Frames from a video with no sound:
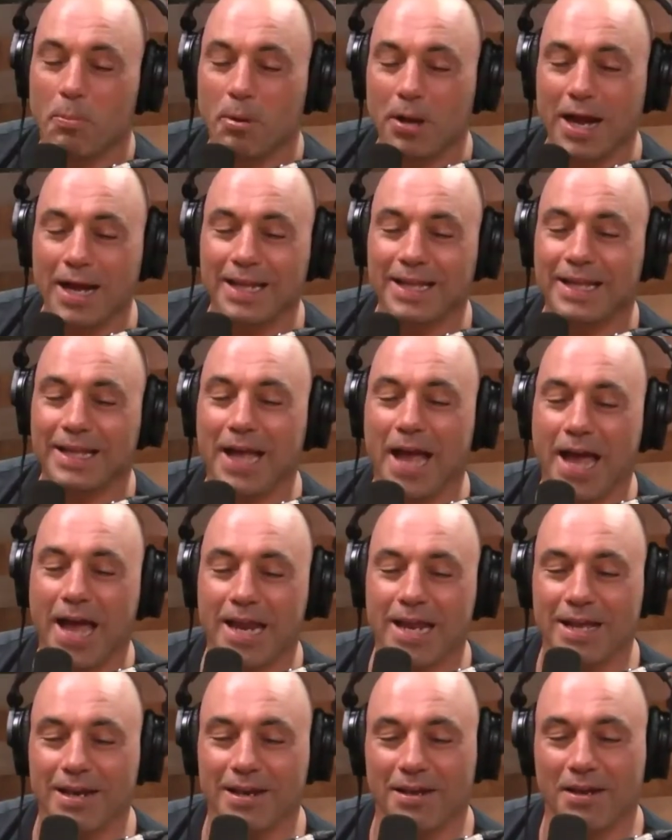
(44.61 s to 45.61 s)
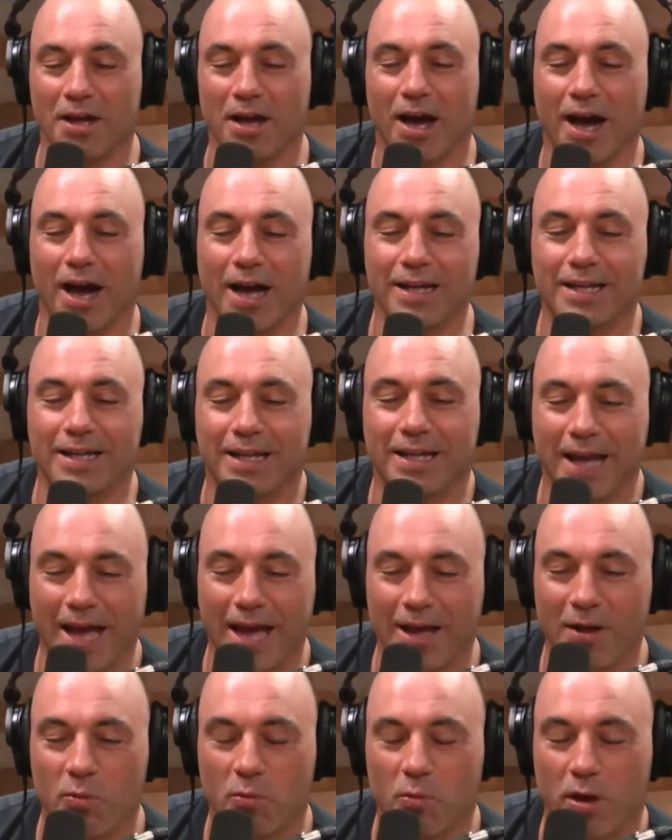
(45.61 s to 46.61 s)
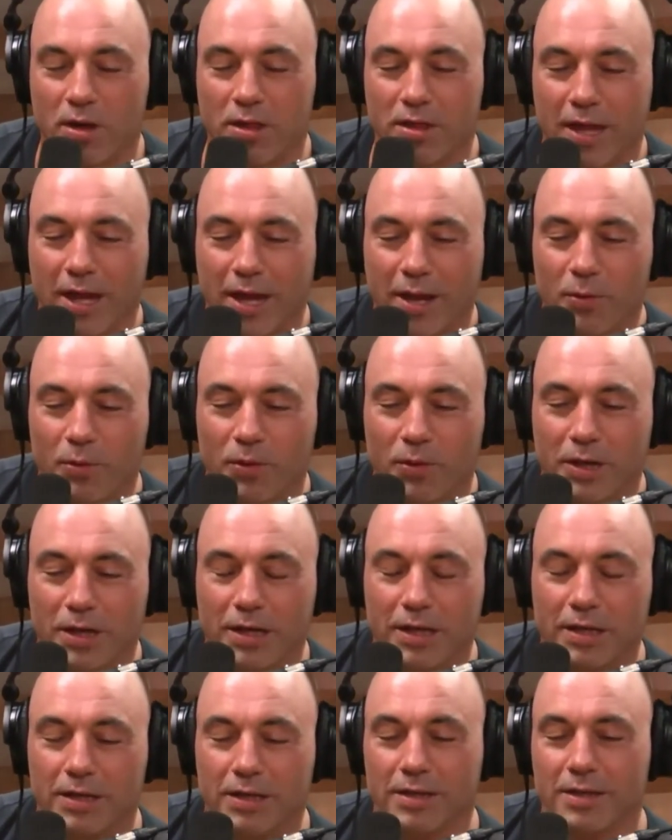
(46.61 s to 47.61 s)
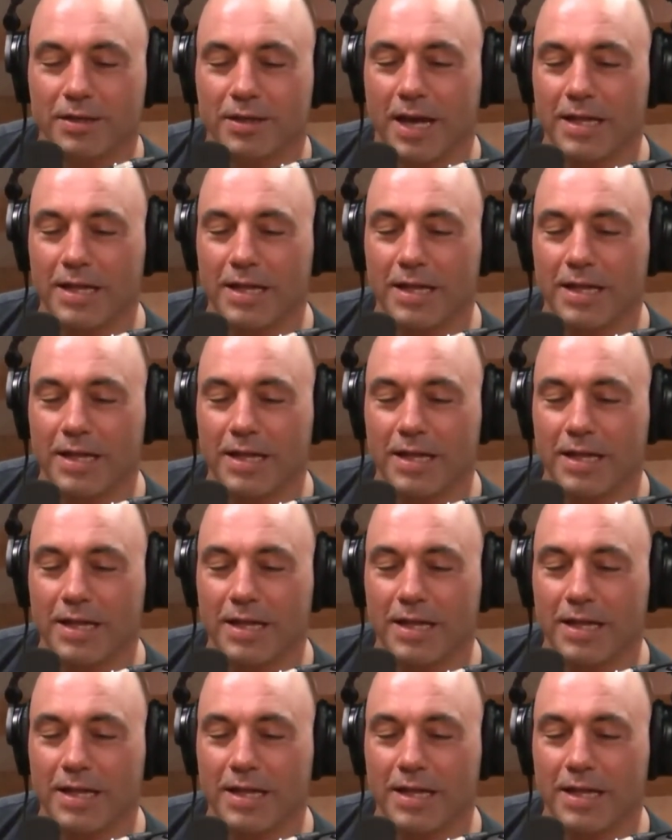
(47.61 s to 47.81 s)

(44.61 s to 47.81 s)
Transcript: But I get it. I get where they would...